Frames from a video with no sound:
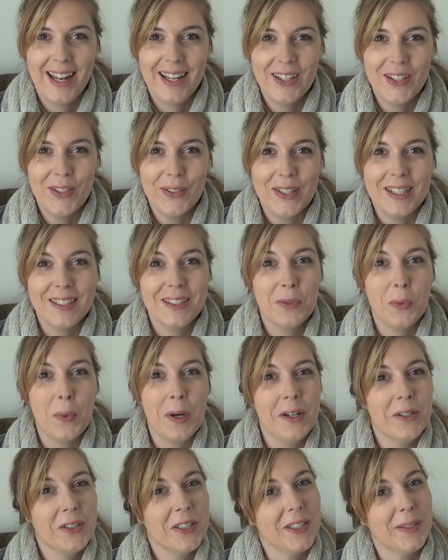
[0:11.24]
Hello and
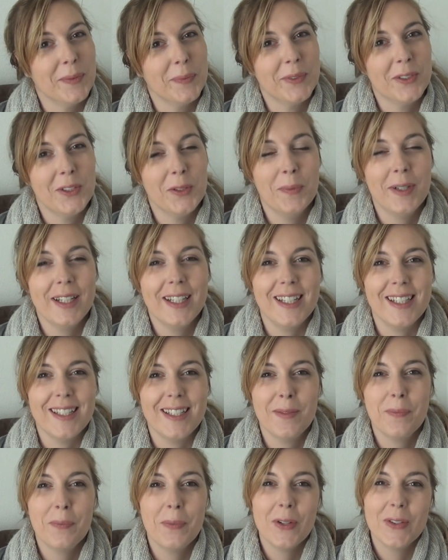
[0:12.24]
welcome to my
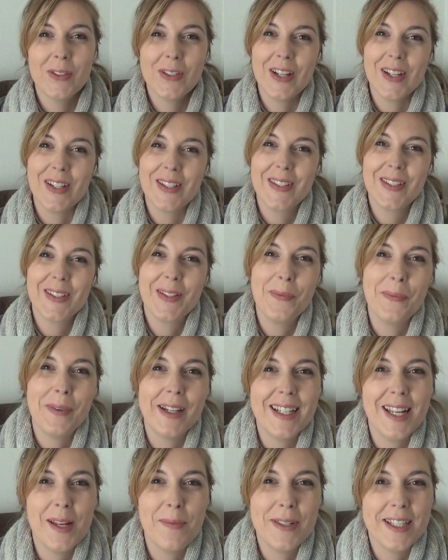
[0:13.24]
knitting podcast. My
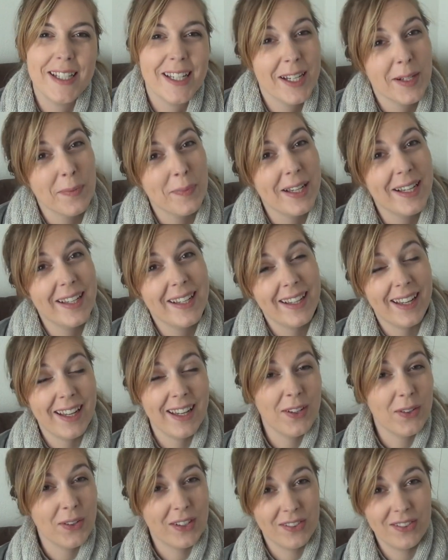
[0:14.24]
name is Irma
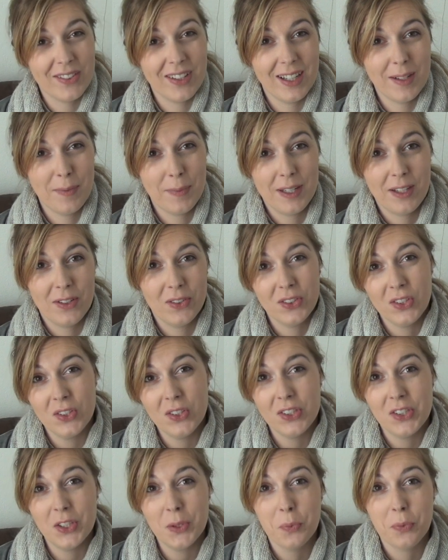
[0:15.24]
and you can find me on
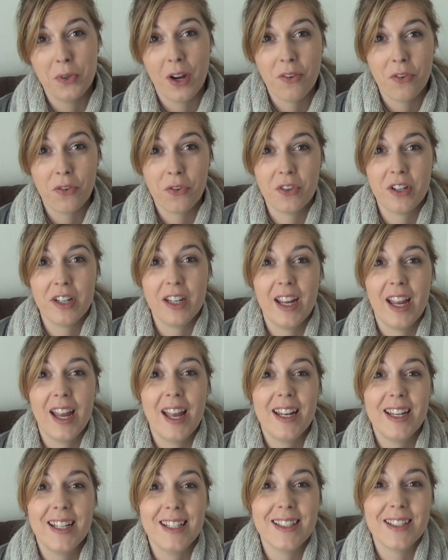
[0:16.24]
YouTube, Ravelry
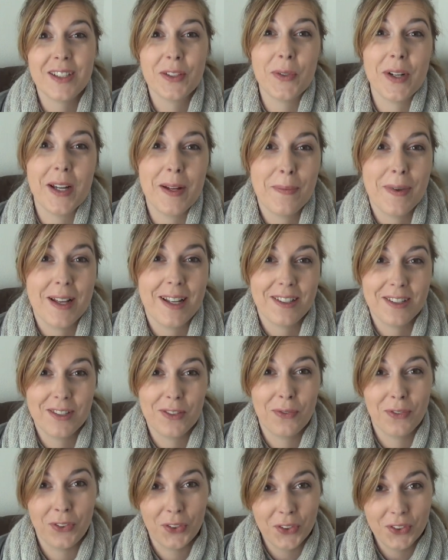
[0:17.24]
and Instagram as
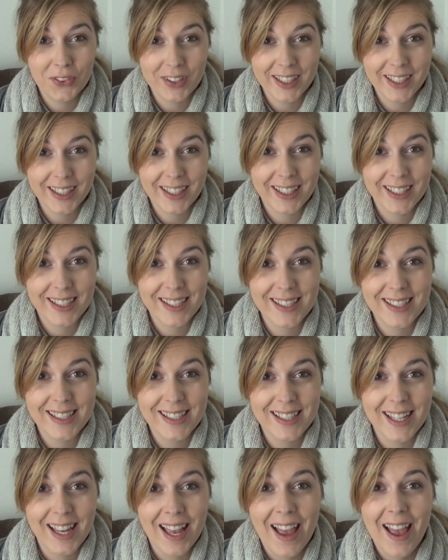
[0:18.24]

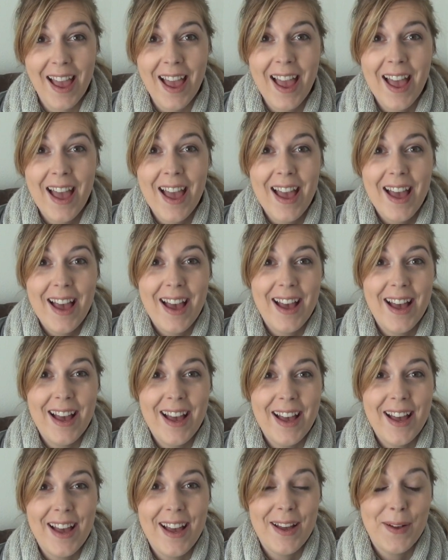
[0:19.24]
Wolwerkjes.
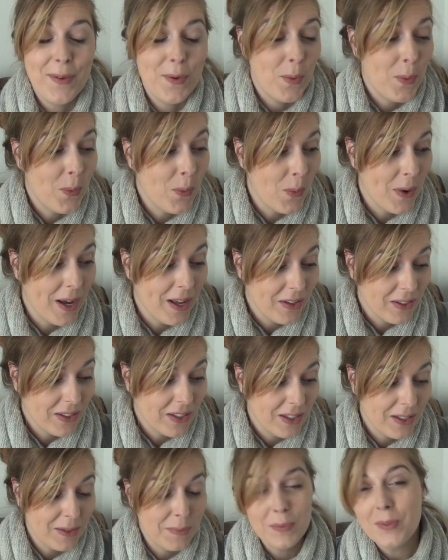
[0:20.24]

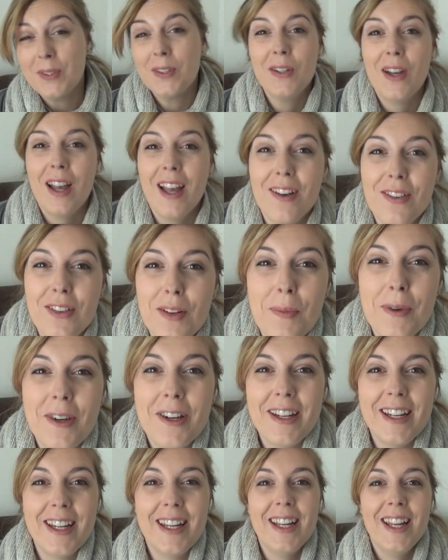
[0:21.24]
Welcome to
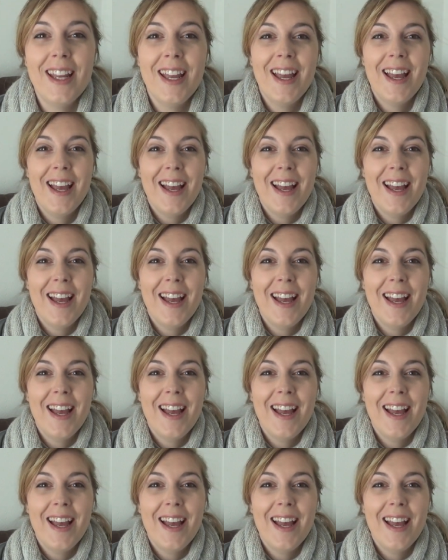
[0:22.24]
everybody.